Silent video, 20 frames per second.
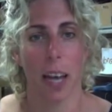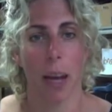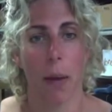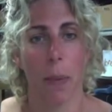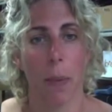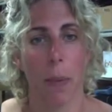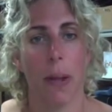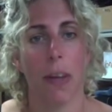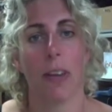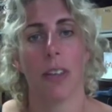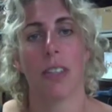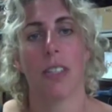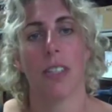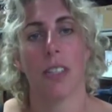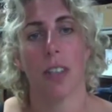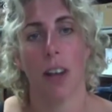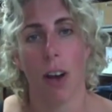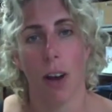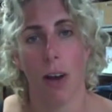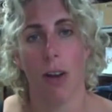our
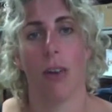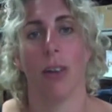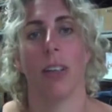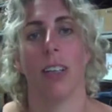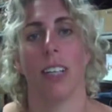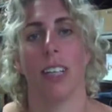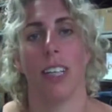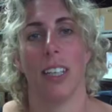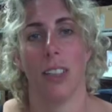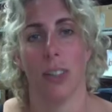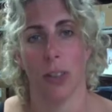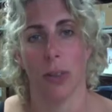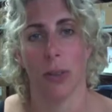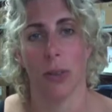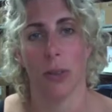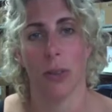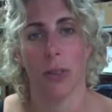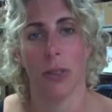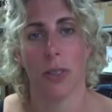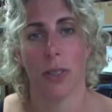parents only
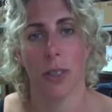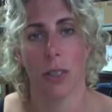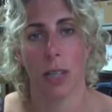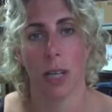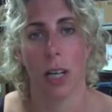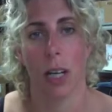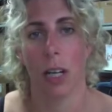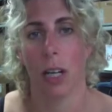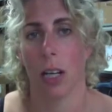used